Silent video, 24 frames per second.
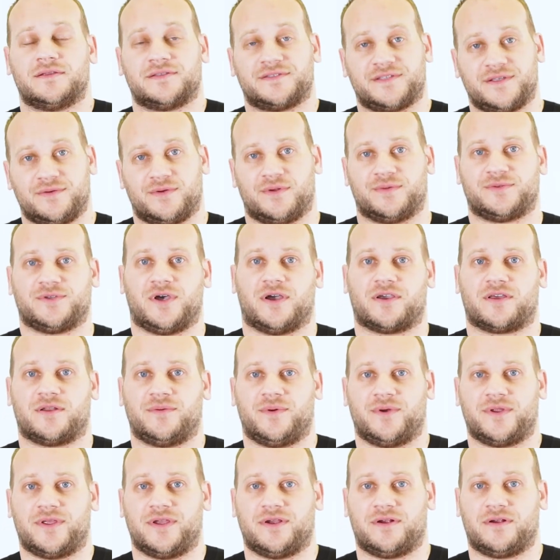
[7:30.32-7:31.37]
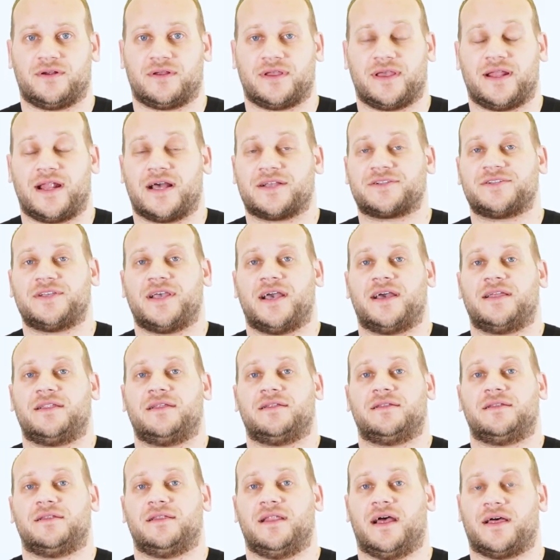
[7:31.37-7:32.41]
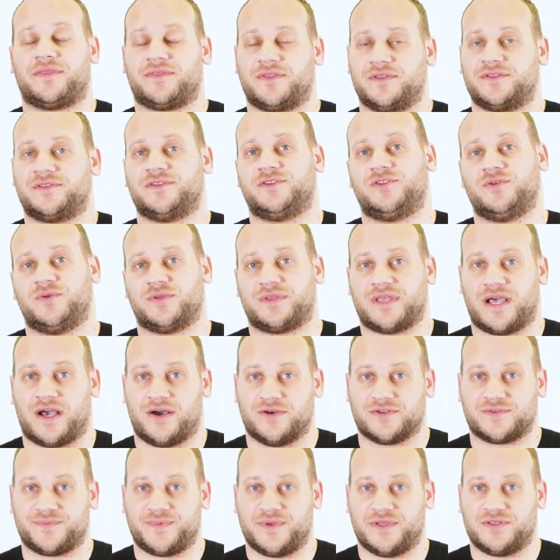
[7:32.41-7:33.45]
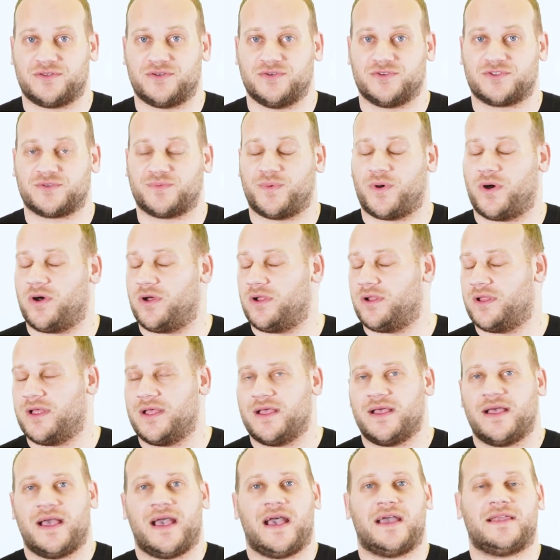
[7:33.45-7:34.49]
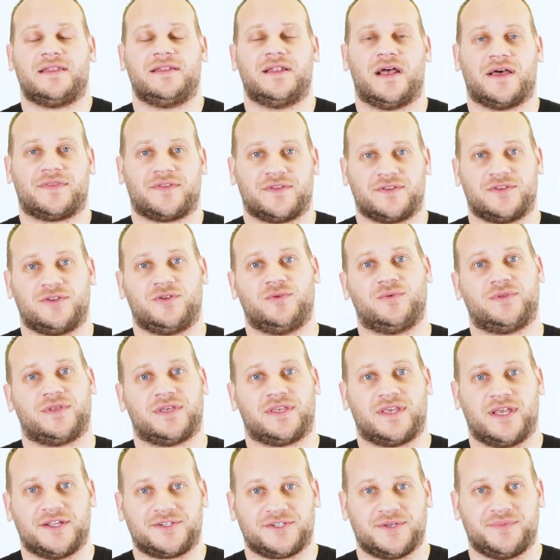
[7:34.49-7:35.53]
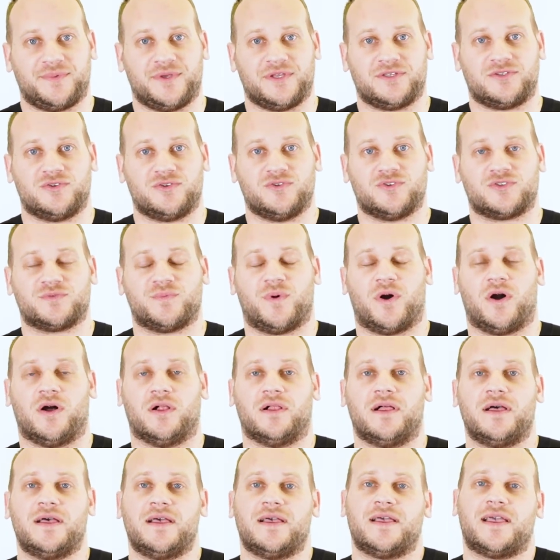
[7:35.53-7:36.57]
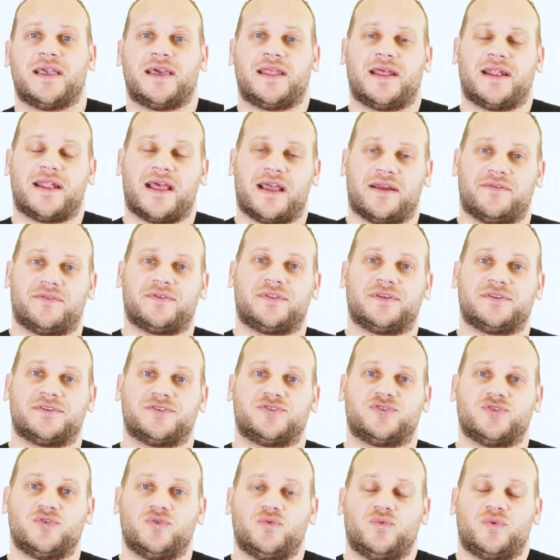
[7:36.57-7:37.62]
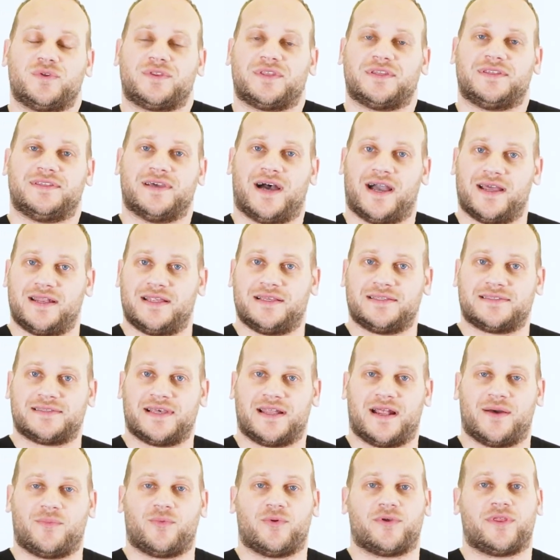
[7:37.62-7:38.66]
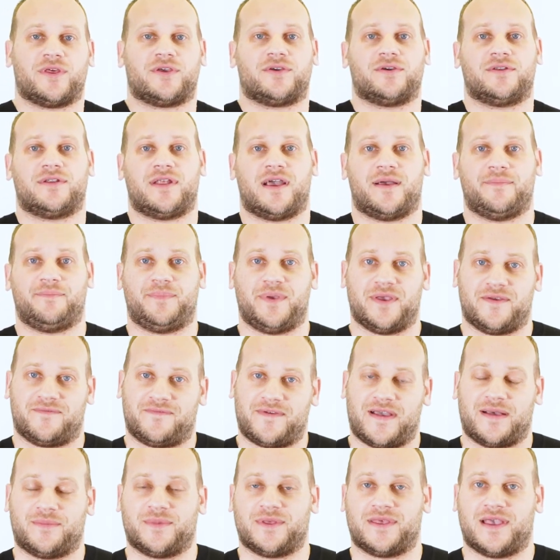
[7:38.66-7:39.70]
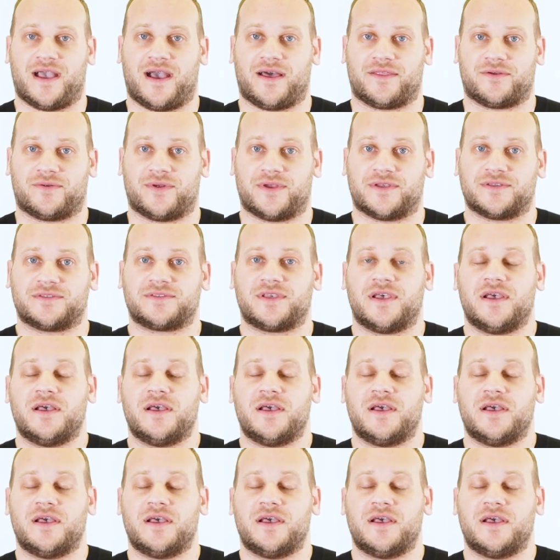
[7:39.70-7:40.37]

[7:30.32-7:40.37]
See what I'm talking about here? It actually had nothing to do with the house being too small, had nothing to do with the kitchen being too small. It had everything to do with the dining setup where they couldn't have big family gatherings.